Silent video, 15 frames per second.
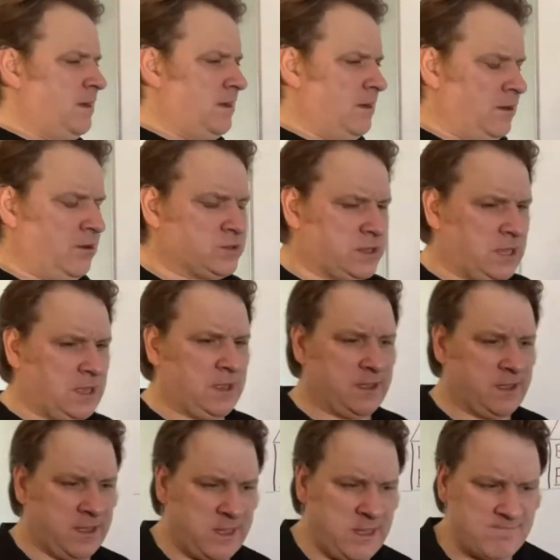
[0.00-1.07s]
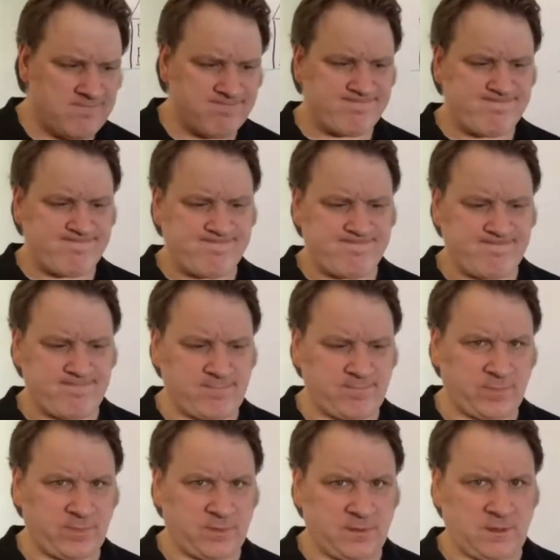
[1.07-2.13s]
Okay.
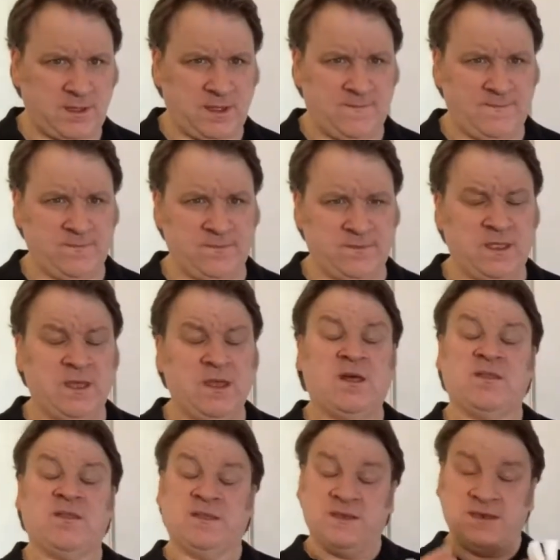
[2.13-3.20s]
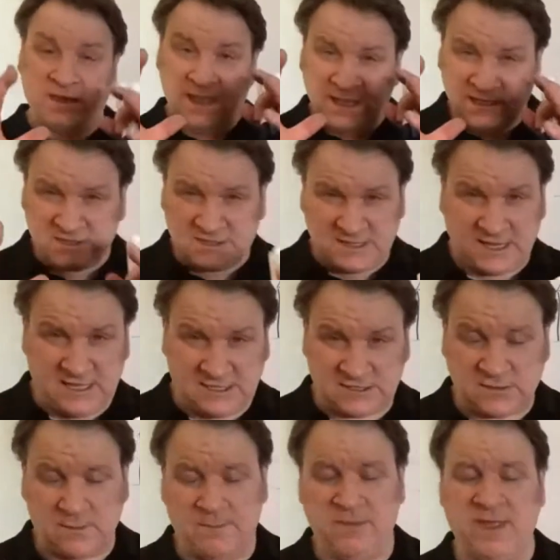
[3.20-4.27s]
And the next stage
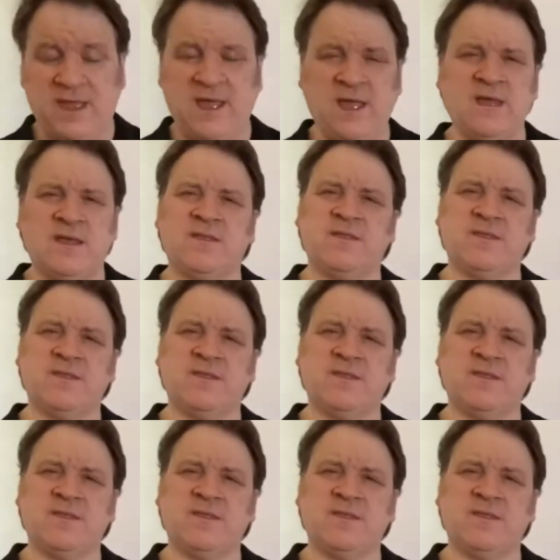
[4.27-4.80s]
from there,